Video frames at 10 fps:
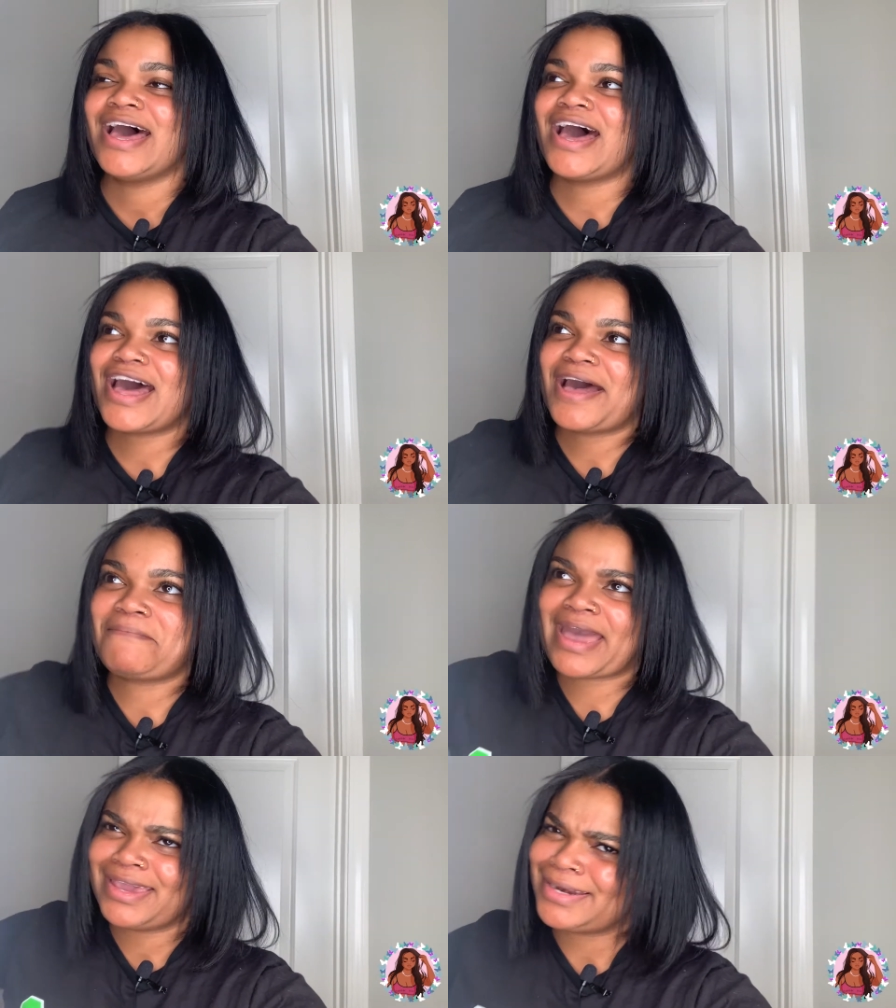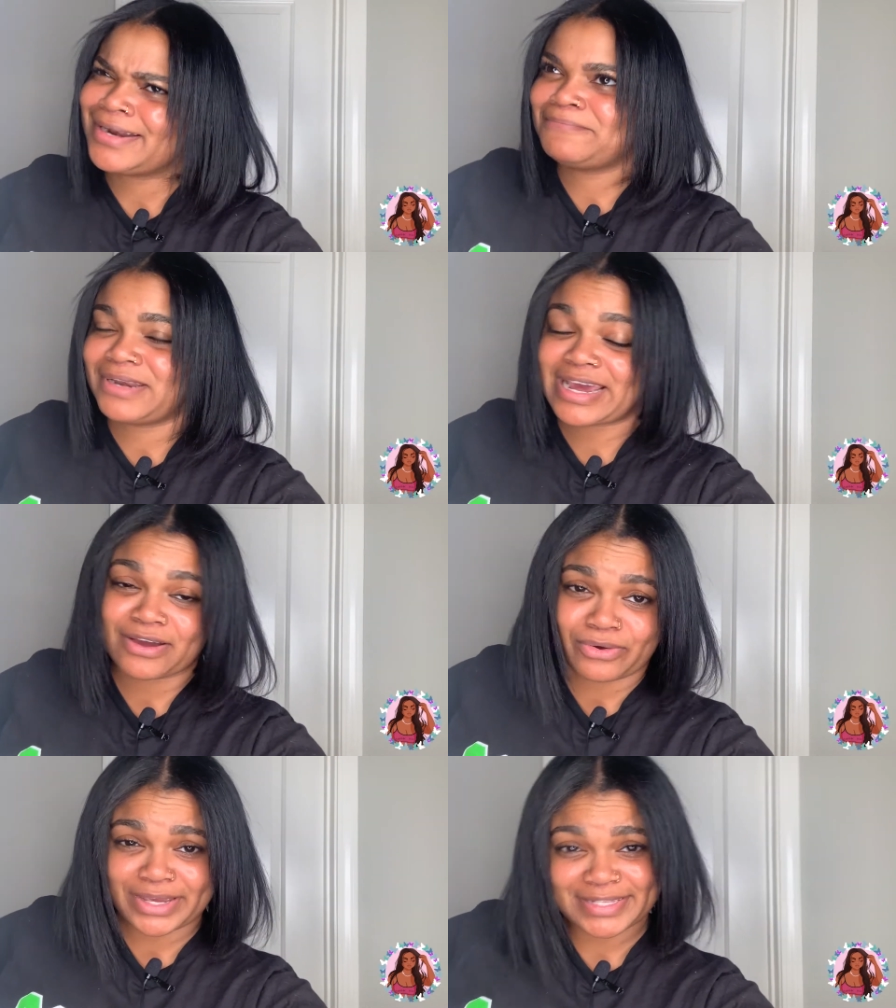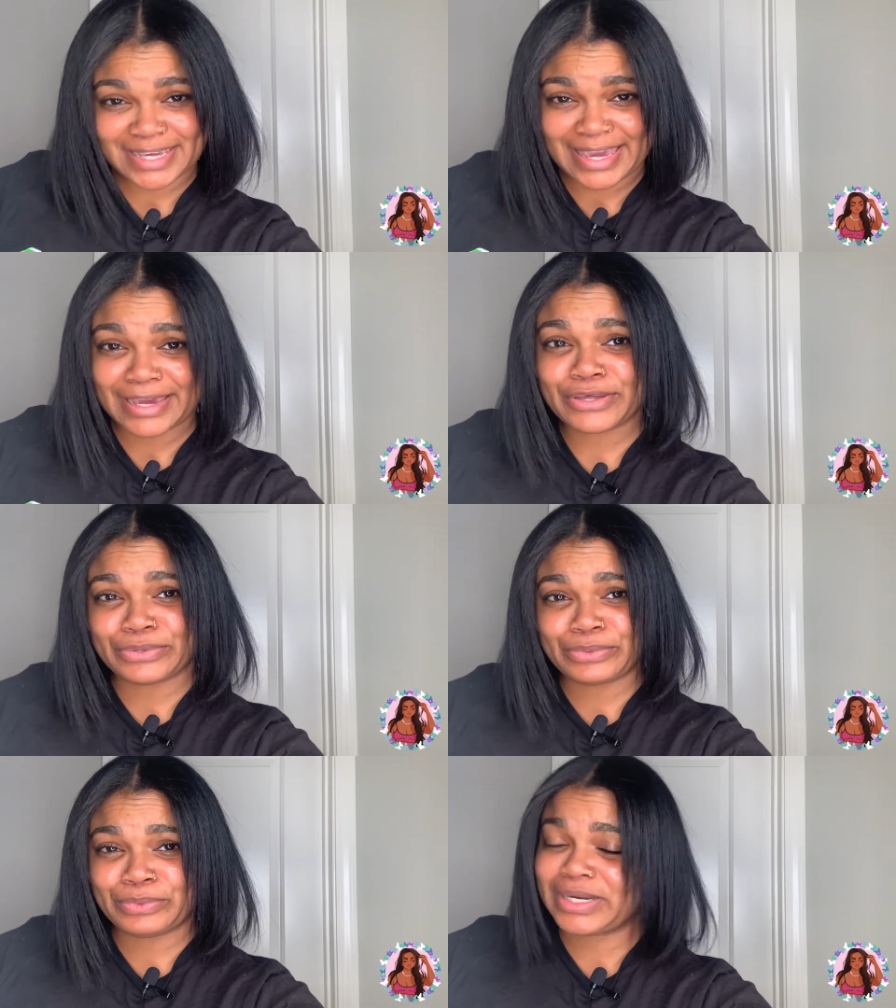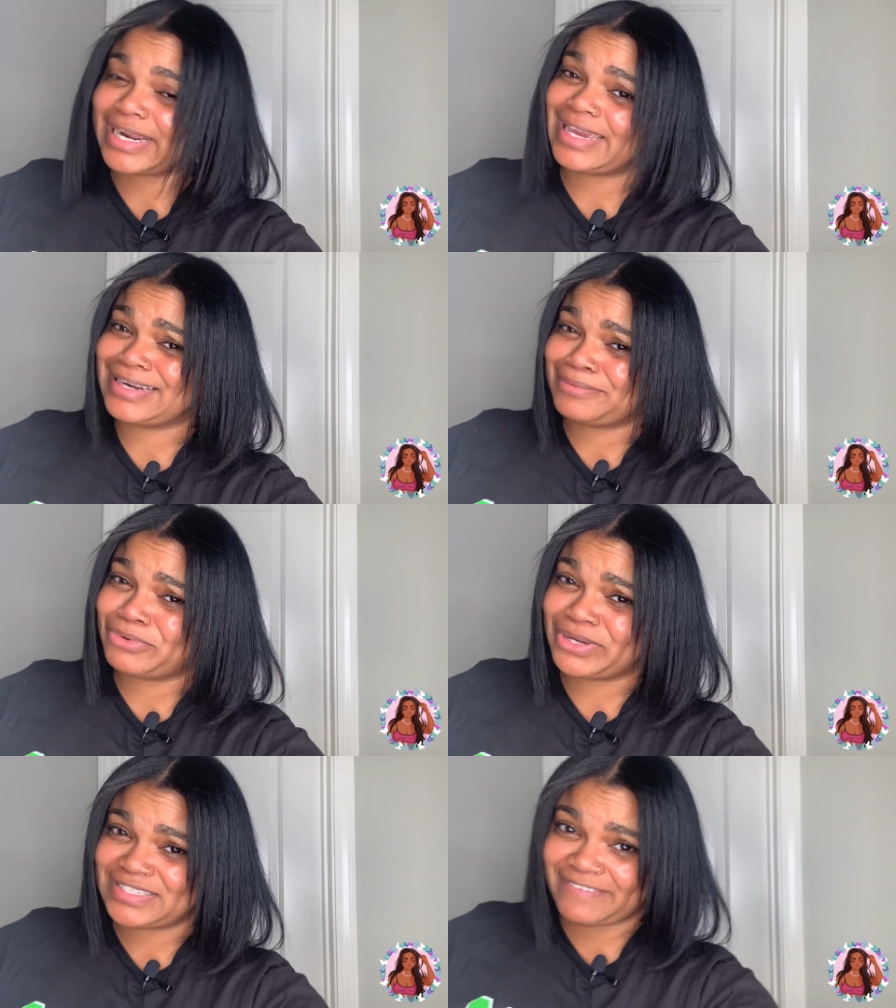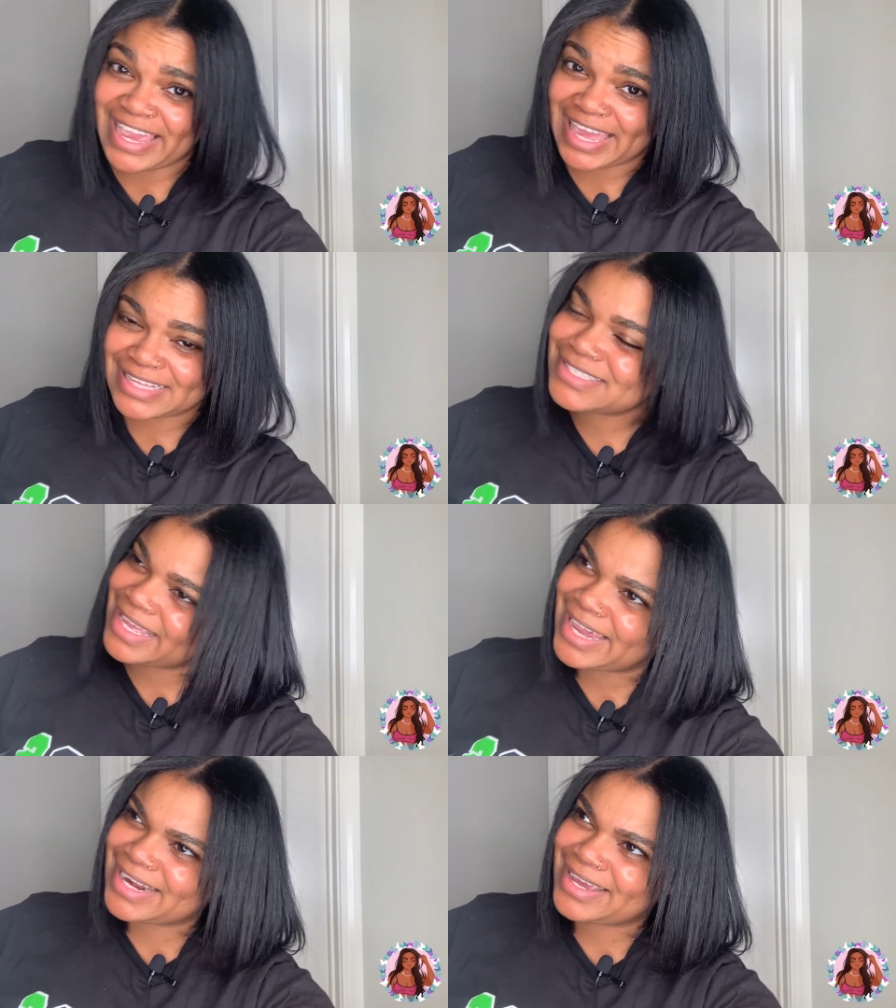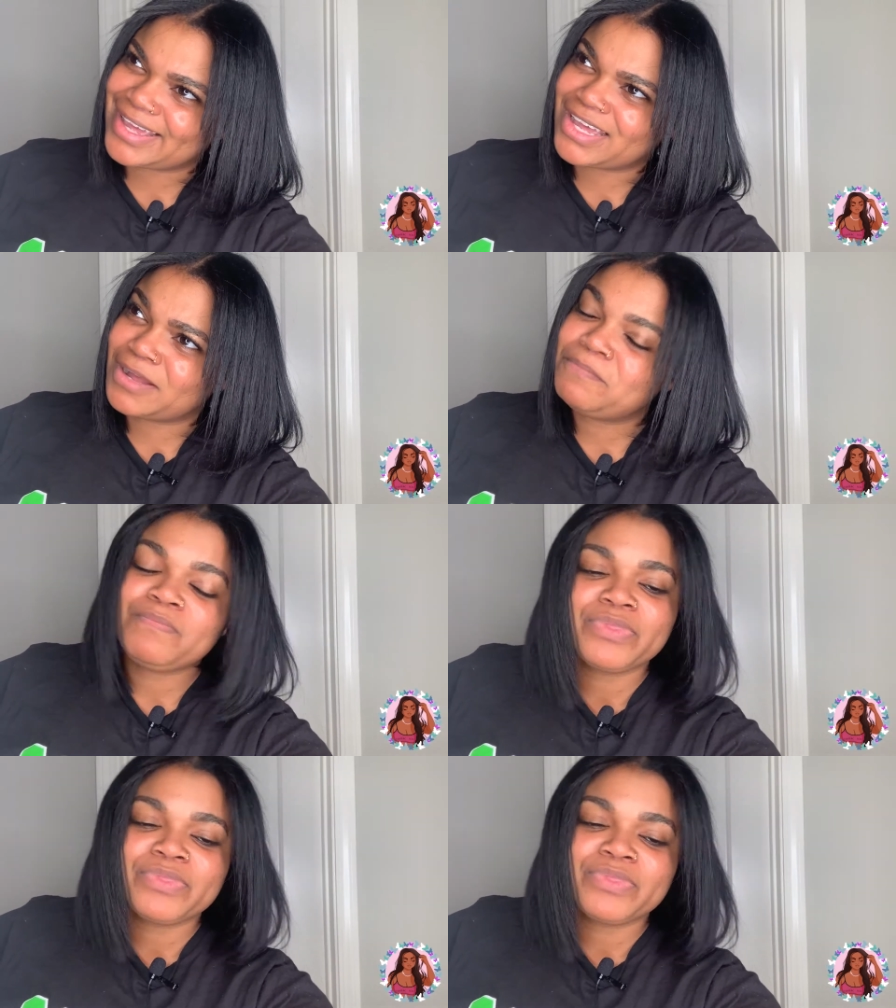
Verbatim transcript: Um, I ended up not going to Cancun and I ended up going to Vegas. And um,